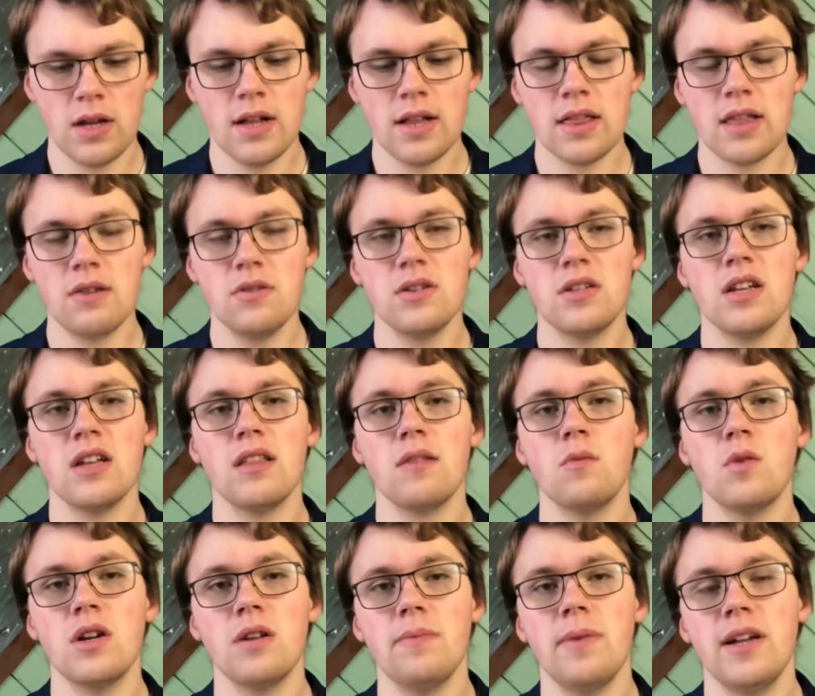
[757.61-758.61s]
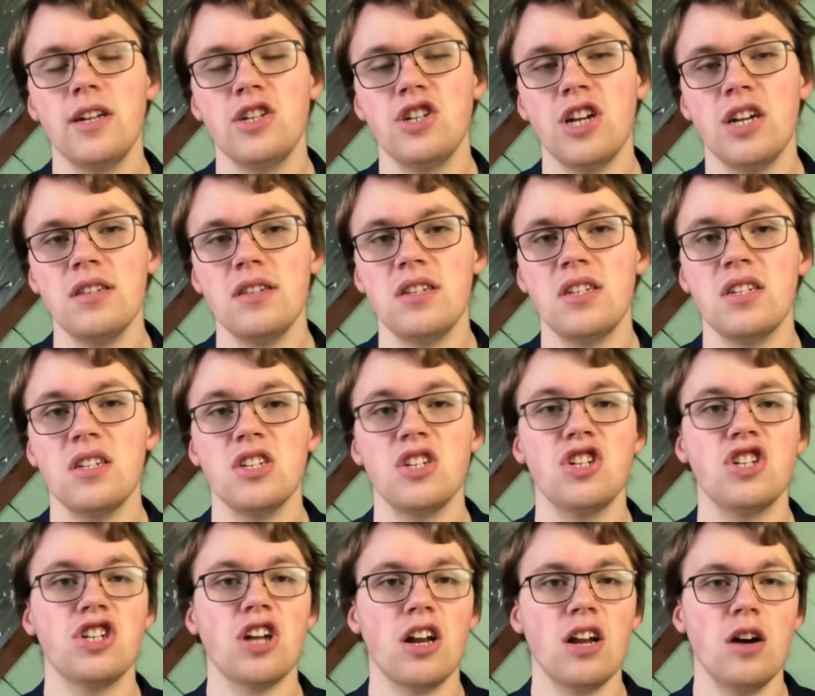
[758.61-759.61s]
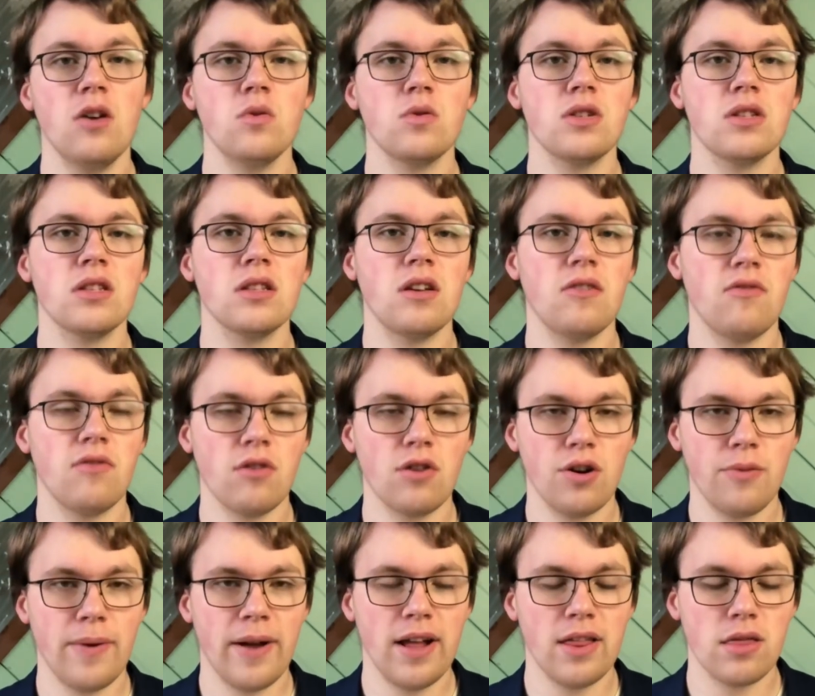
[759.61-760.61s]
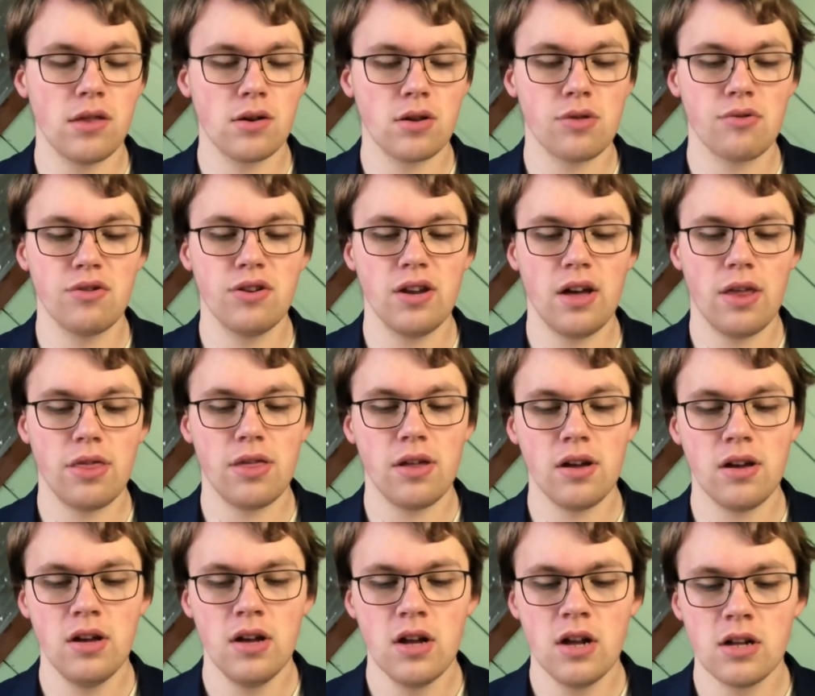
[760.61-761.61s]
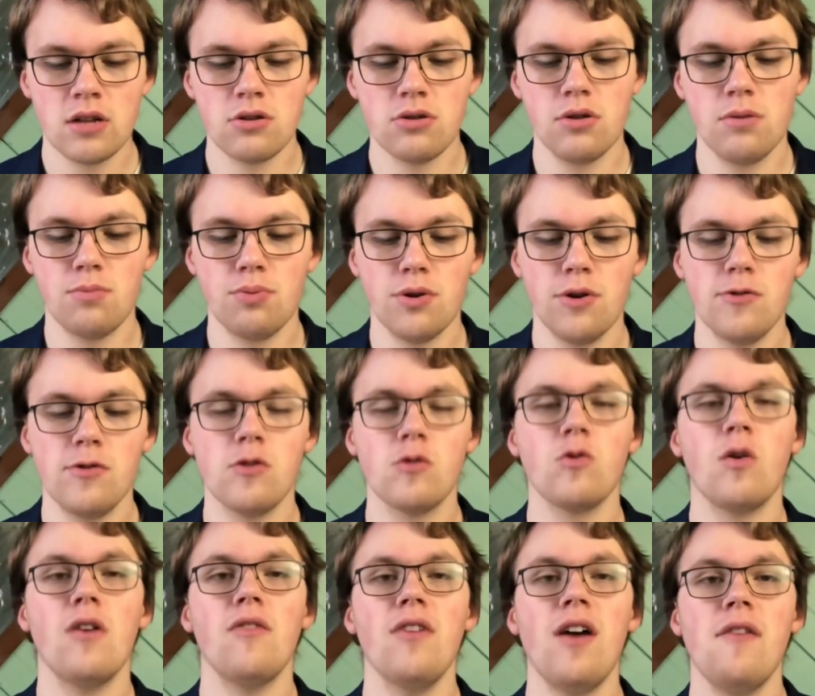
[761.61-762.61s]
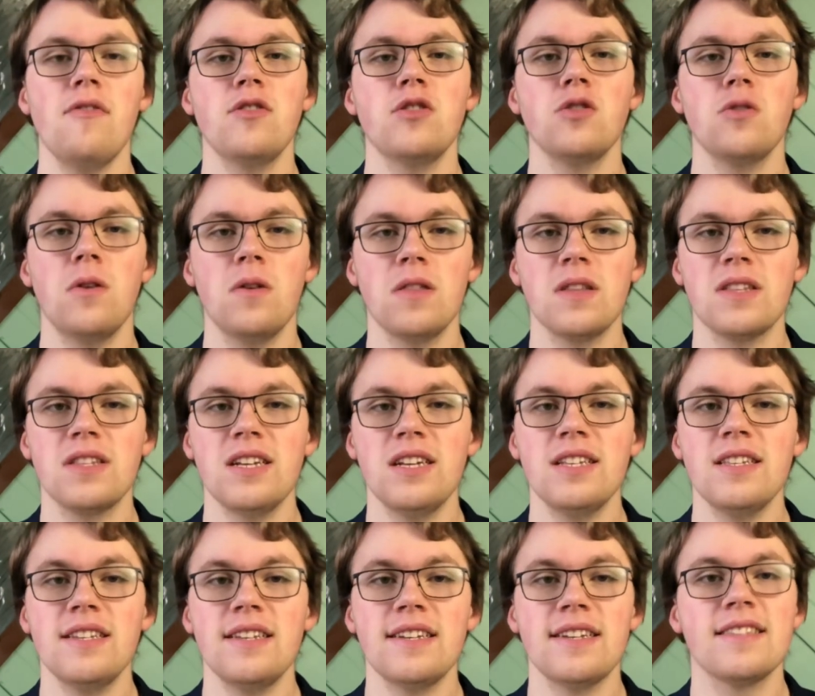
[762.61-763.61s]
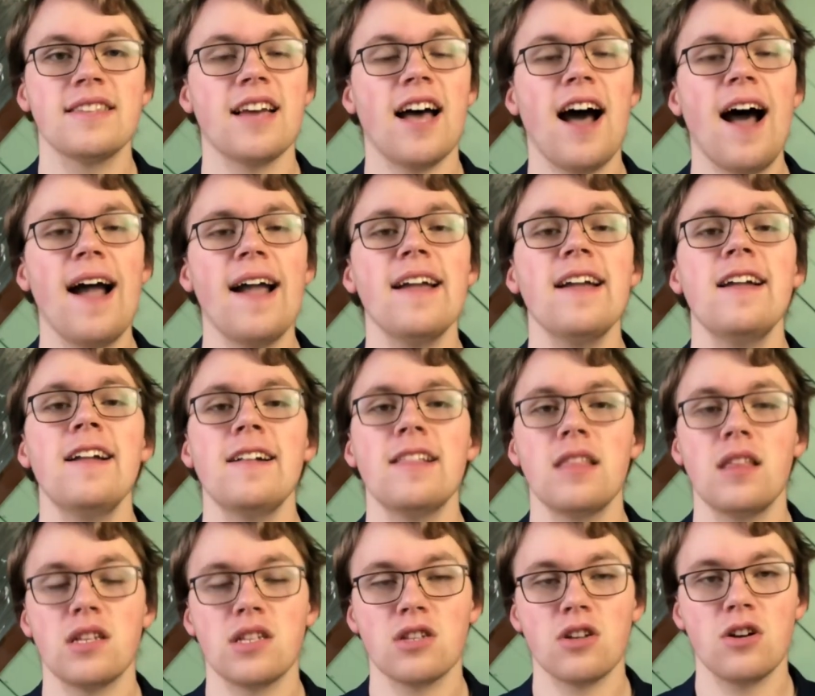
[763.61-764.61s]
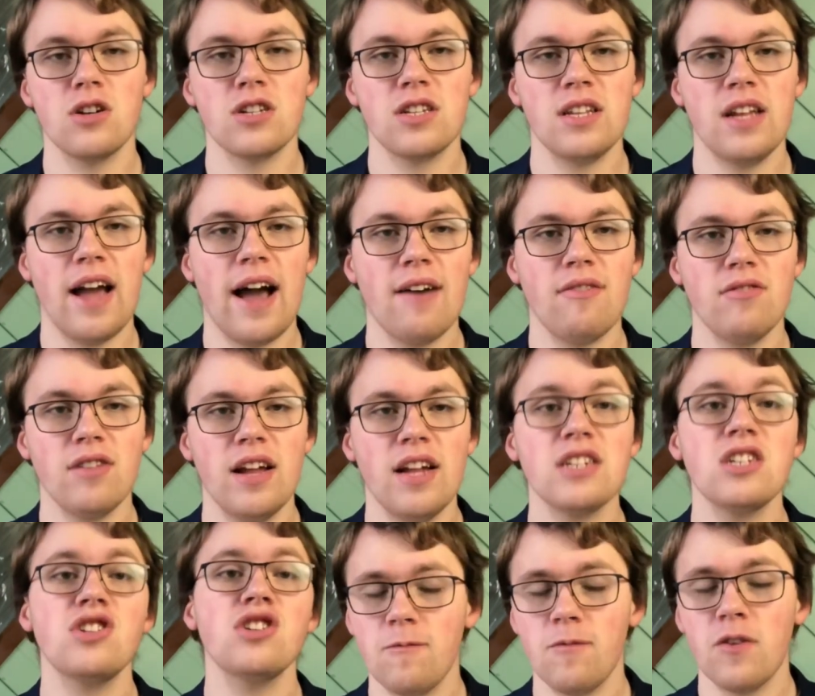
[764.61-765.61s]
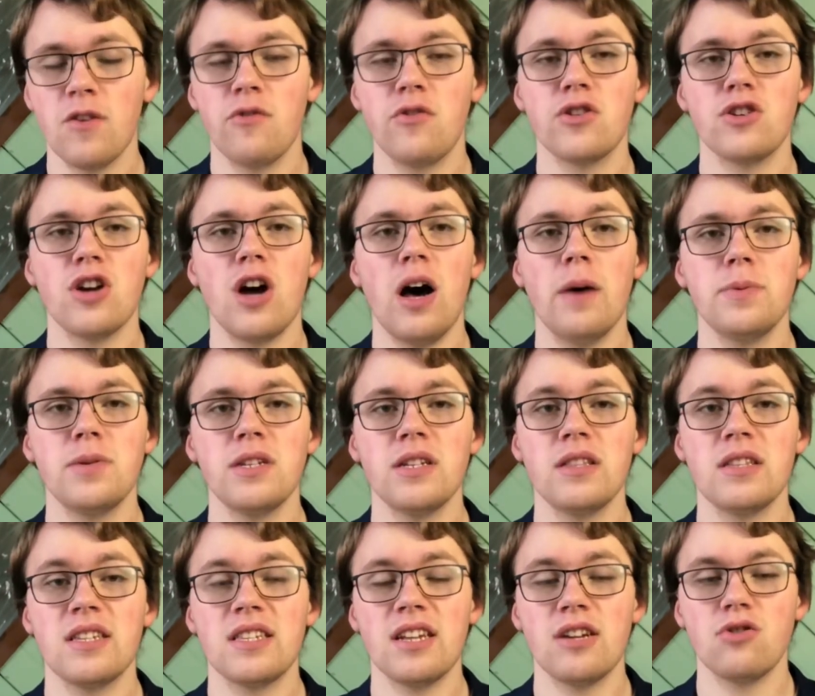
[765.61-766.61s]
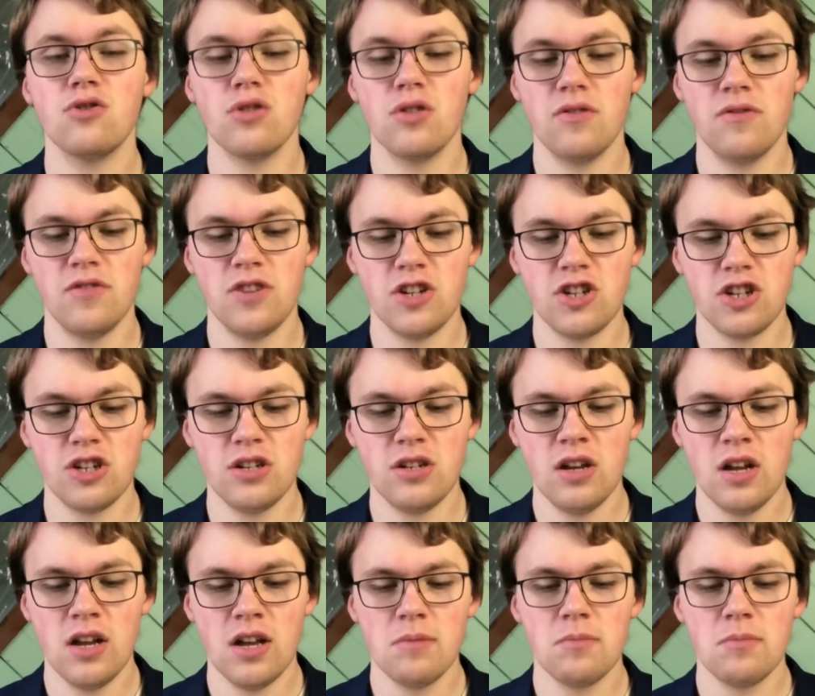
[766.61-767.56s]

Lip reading: Then we saw the Winnipeg Jets shut out the Florida Panthers 3-0 to improve to 12-5-2 on the season and tie the Stars and the Avalanche for tops in the Central Division.